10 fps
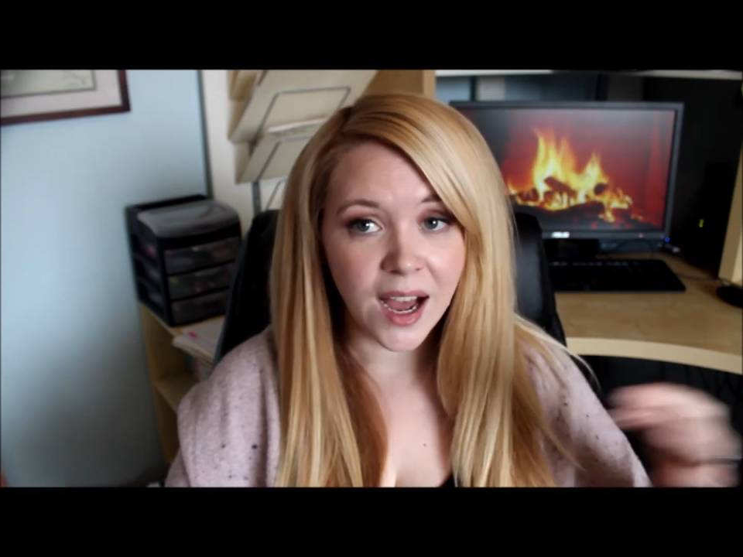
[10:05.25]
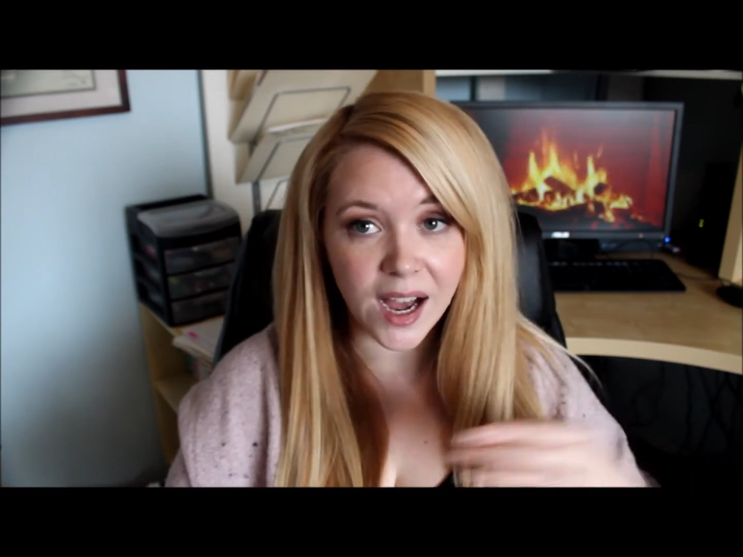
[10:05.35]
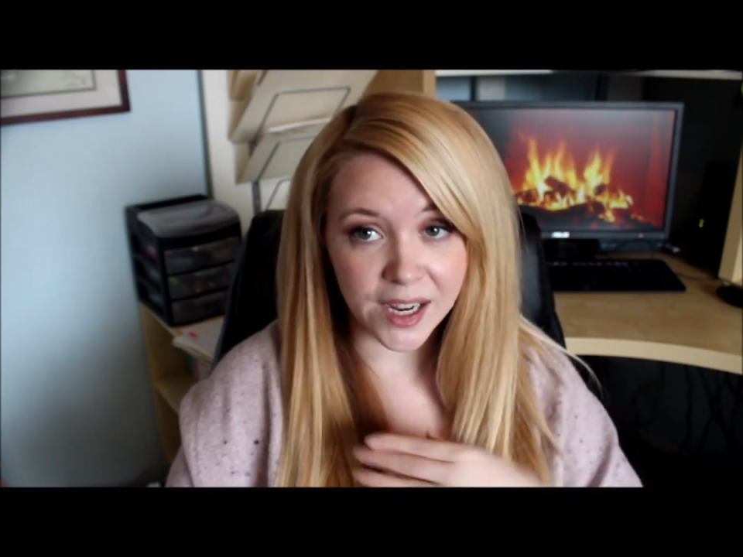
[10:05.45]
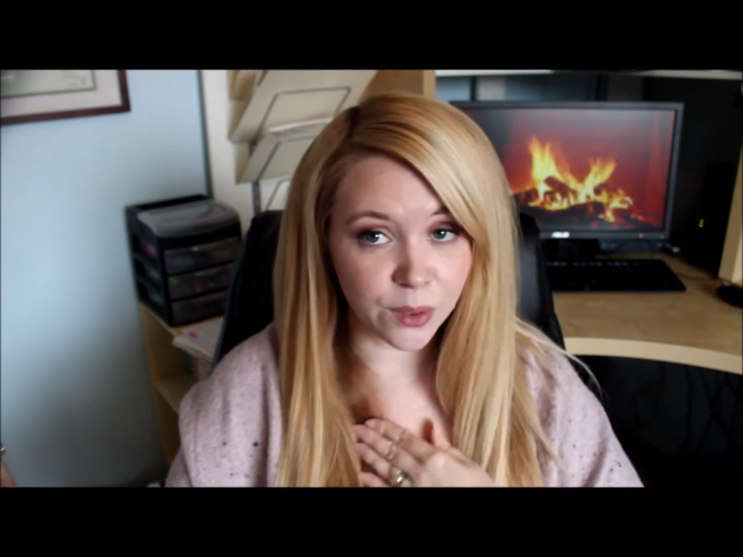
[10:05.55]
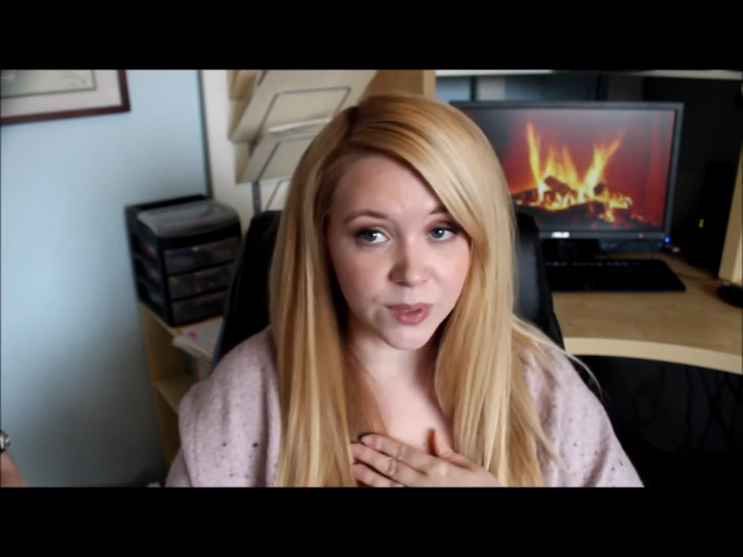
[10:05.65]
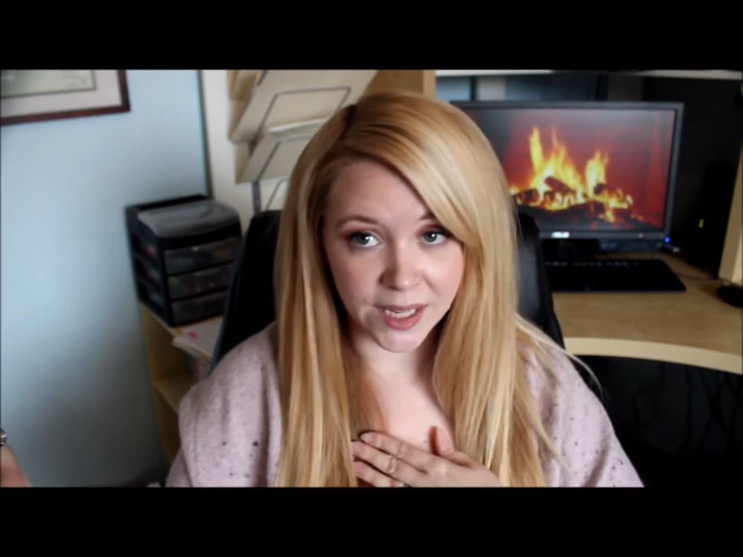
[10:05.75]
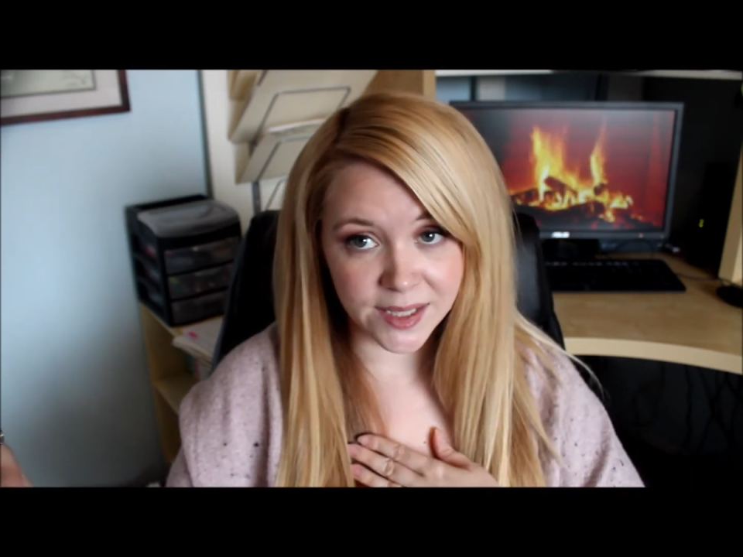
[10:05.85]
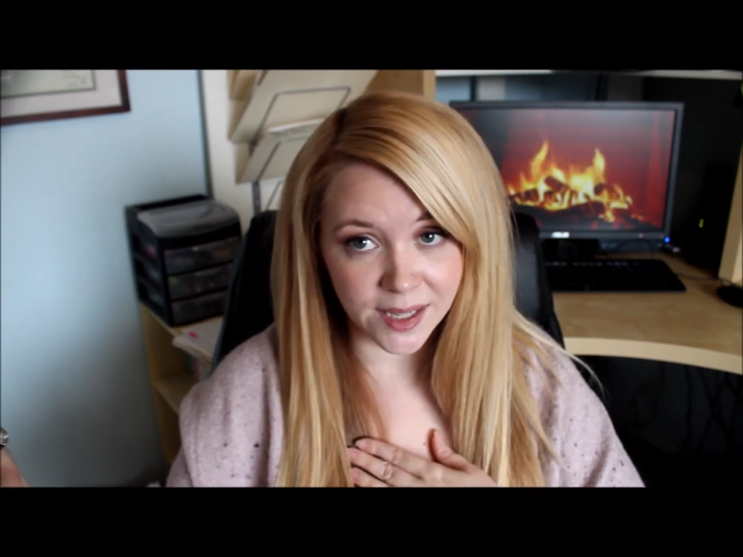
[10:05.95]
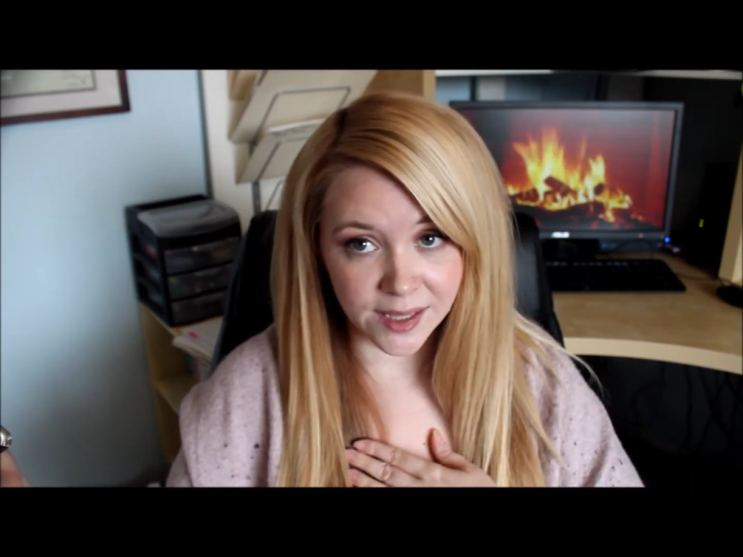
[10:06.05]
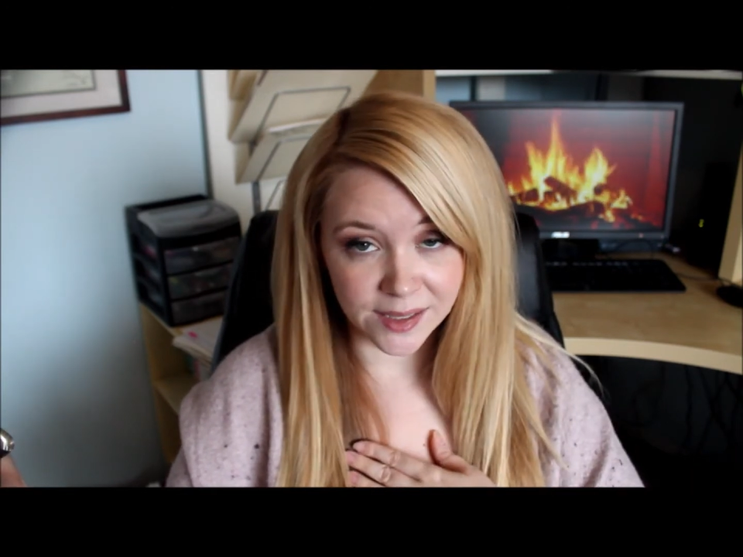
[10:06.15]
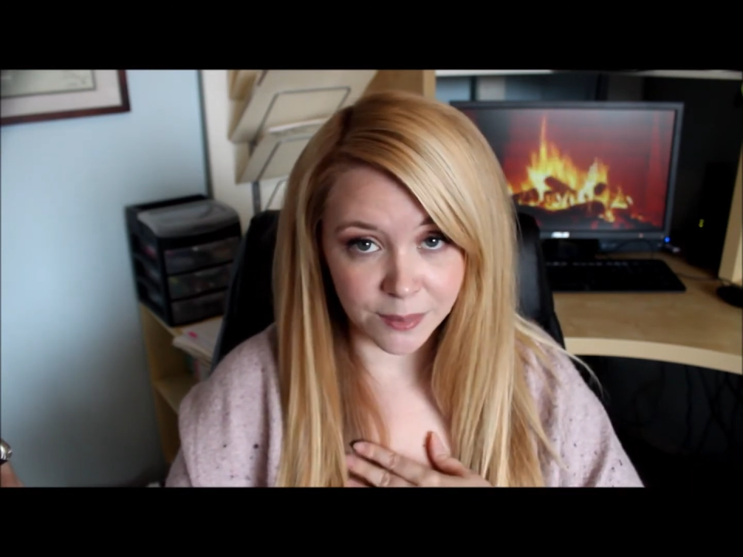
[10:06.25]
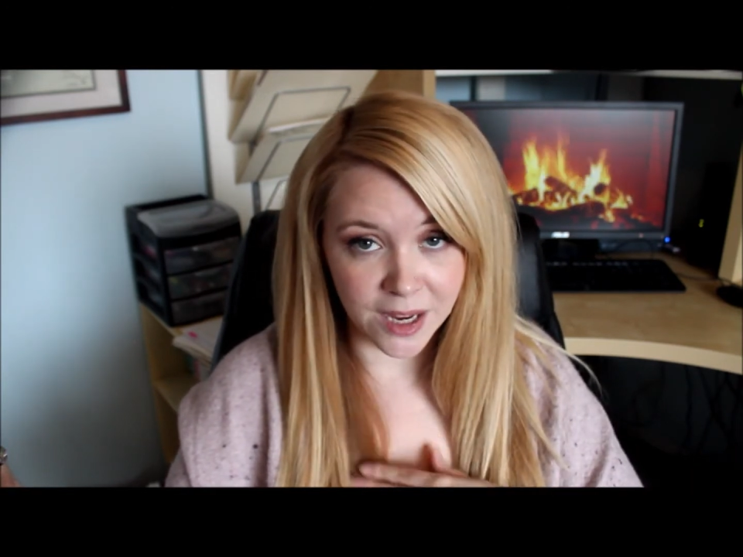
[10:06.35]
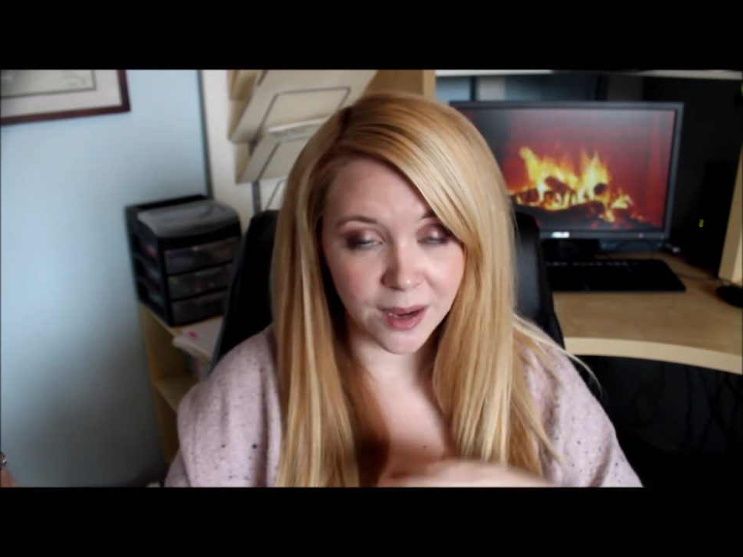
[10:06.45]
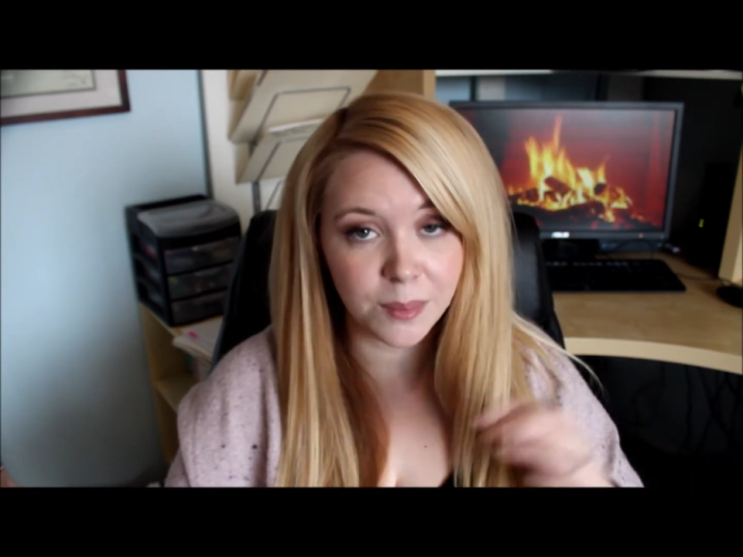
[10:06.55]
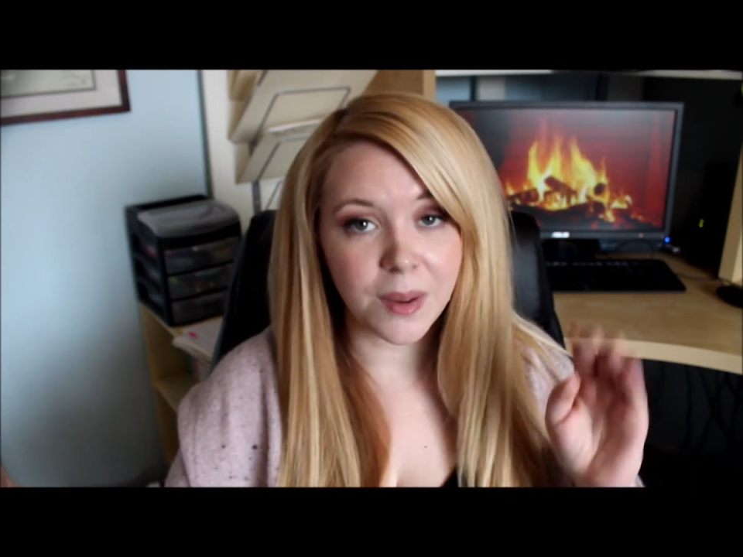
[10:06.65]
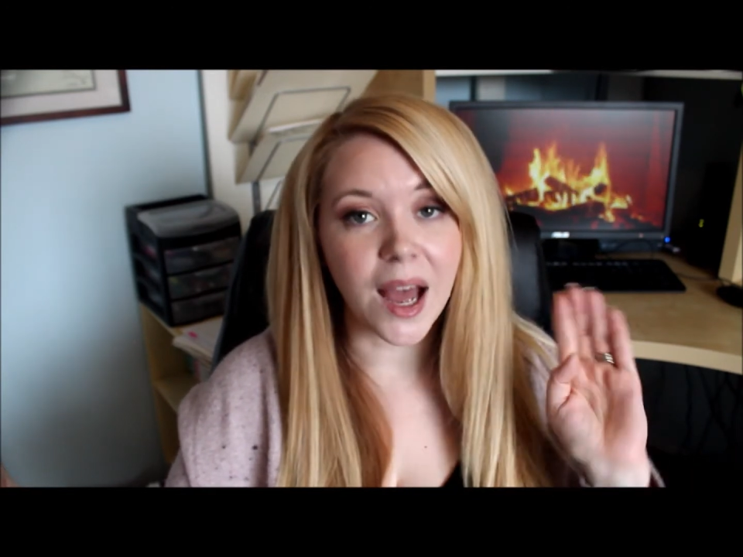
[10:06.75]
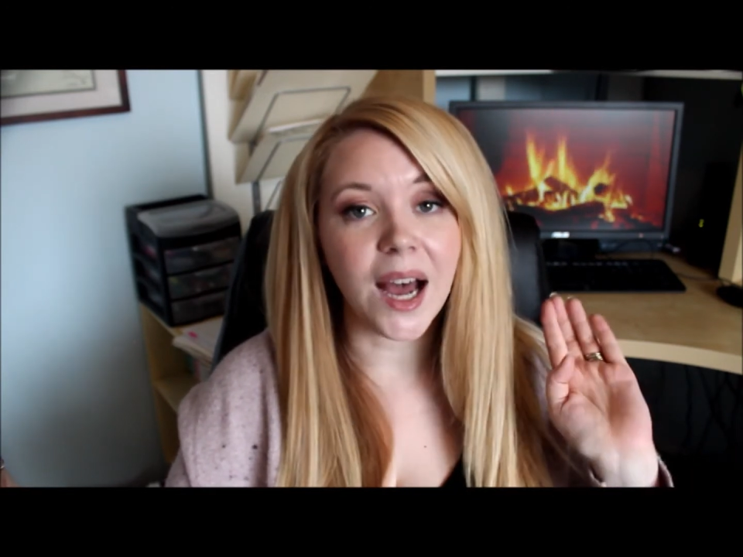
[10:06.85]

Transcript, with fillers: I don't like to collect makeup.